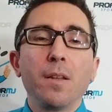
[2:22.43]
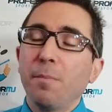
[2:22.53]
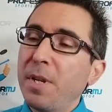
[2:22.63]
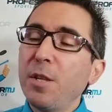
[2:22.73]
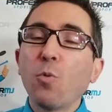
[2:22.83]

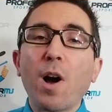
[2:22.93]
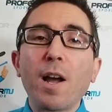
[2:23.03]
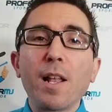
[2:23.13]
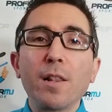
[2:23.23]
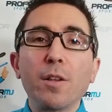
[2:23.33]

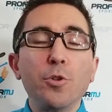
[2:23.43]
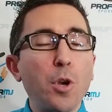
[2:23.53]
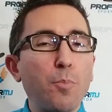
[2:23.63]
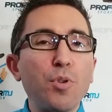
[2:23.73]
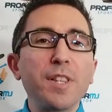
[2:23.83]
Meanwhile,
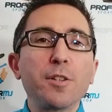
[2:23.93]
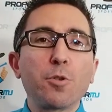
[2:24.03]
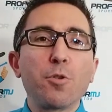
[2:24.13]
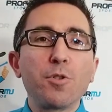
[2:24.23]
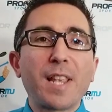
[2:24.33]
the
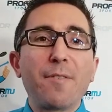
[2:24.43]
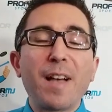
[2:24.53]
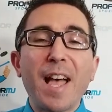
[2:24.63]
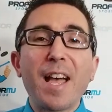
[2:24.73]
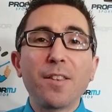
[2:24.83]
Predators have
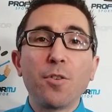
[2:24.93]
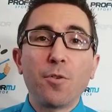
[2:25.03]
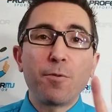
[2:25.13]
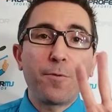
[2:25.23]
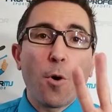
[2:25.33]
had
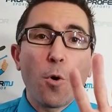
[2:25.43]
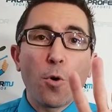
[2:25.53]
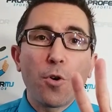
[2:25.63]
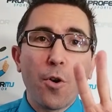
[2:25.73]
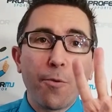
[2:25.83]

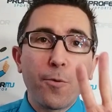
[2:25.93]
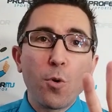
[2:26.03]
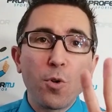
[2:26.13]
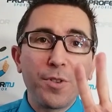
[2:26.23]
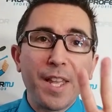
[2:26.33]
4
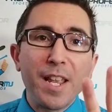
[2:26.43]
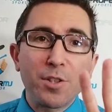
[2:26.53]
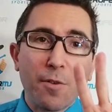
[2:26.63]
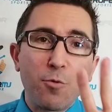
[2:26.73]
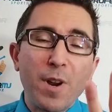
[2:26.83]
full
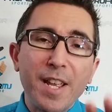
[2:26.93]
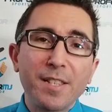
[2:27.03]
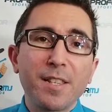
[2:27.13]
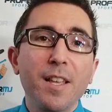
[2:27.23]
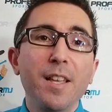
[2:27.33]
days of
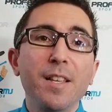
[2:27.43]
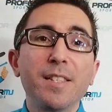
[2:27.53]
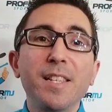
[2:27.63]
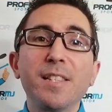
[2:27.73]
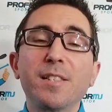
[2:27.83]
rest
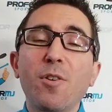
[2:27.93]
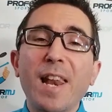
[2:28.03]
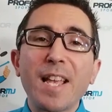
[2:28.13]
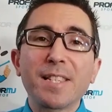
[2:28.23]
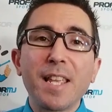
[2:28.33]
since their
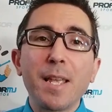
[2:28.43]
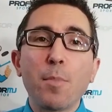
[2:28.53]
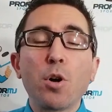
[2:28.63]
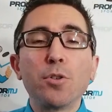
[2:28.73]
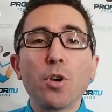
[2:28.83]
last game
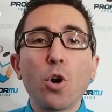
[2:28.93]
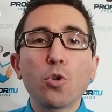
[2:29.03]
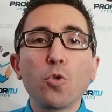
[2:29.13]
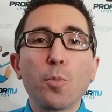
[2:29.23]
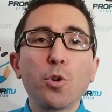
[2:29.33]
on
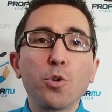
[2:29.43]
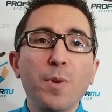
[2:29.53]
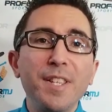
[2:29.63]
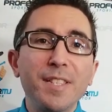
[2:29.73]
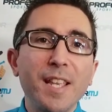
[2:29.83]
October
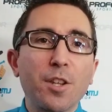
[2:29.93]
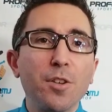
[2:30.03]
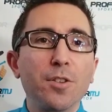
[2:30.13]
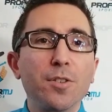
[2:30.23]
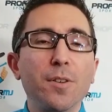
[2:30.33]

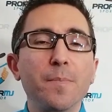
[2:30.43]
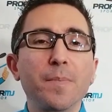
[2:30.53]
22nd.